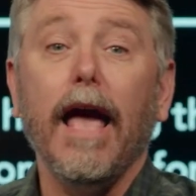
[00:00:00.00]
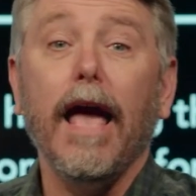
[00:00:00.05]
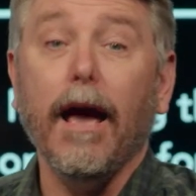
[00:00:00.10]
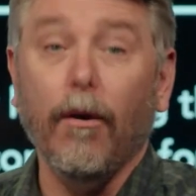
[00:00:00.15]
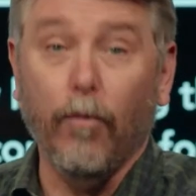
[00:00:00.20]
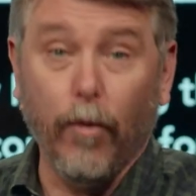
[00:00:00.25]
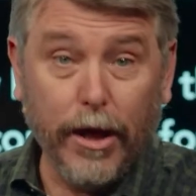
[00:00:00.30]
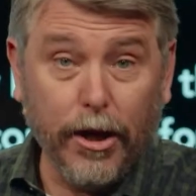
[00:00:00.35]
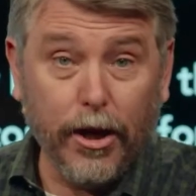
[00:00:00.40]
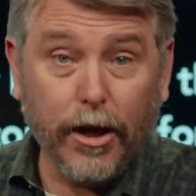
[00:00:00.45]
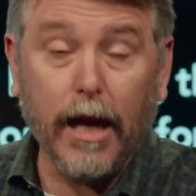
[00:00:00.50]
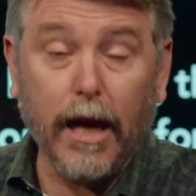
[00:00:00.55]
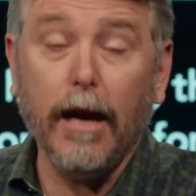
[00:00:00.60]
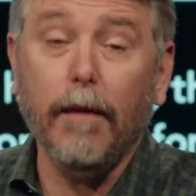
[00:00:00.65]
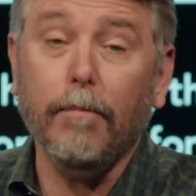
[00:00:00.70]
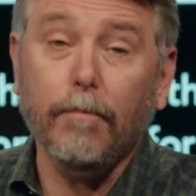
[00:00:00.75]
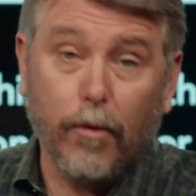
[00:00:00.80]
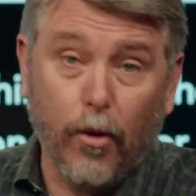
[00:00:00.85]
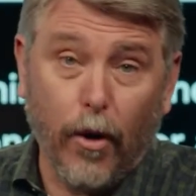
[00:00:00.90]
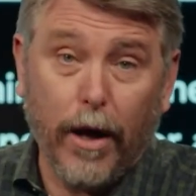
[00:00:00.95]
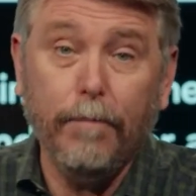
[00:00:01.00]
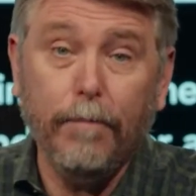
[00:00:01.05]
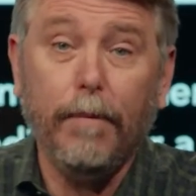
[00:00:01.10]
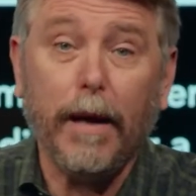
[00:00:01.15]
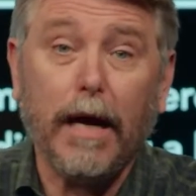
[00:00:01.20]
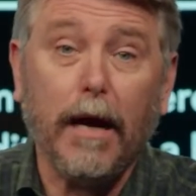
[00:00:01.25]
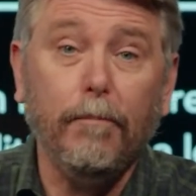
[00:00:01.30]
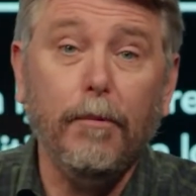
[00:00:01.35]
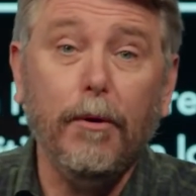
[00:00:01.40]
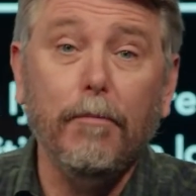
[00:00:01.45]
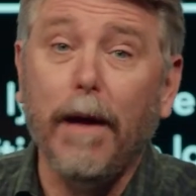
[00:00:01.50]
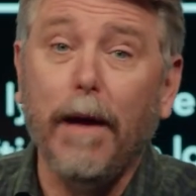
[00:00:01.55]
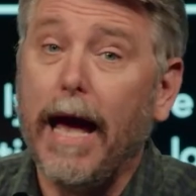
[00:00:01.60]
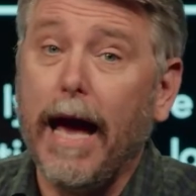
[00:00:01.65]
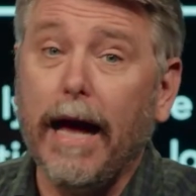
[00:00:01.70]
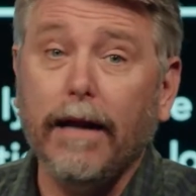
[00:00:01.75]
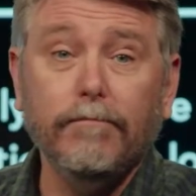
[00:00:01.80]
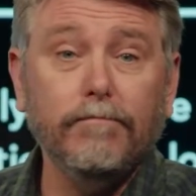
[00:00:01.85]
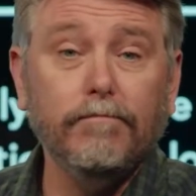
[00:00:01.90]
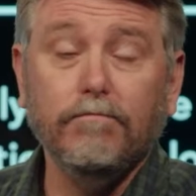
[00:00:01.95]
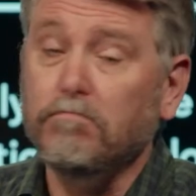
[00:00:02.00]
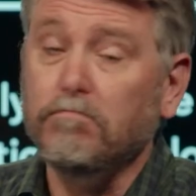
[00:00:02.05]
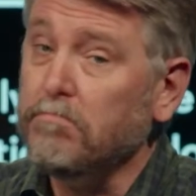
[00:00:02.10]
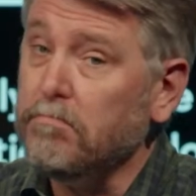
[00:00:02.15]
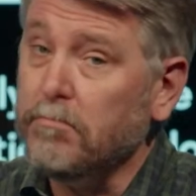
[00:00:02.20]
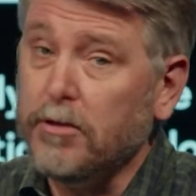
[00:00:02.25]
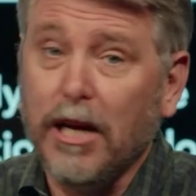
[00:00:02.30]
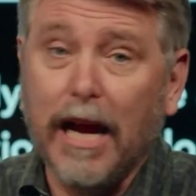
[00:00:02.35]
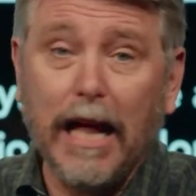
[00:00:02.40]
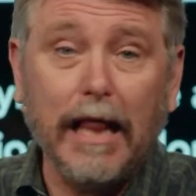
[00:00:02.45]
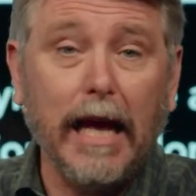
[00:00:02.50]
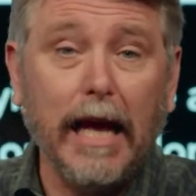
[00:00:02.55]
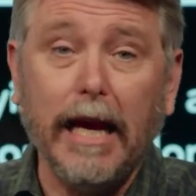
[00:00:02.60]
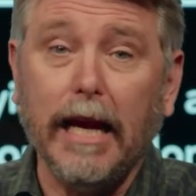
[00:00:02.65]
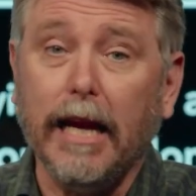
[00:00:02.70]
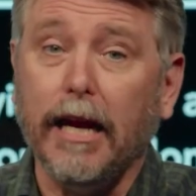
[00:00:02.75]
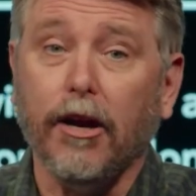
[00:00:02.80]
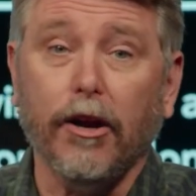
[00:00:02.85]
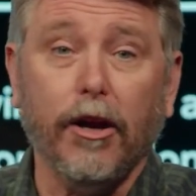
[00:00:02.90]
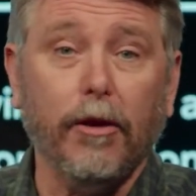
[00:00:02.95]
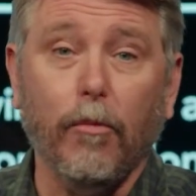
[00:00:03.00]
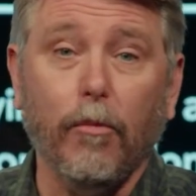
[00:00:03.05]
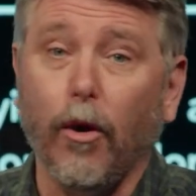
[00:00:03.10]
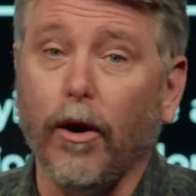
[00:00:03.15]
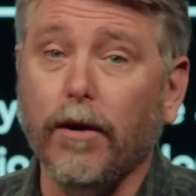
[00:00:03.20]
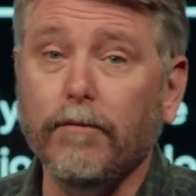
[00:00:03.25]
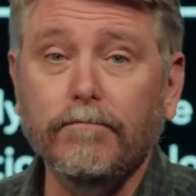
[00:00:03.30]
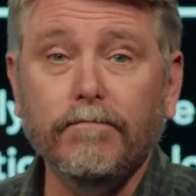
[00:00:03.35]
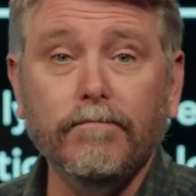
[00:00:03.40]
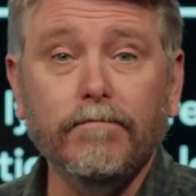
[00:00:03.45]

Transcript: And when you get up, go ahead and pick up your mat. You're not laying here anymore.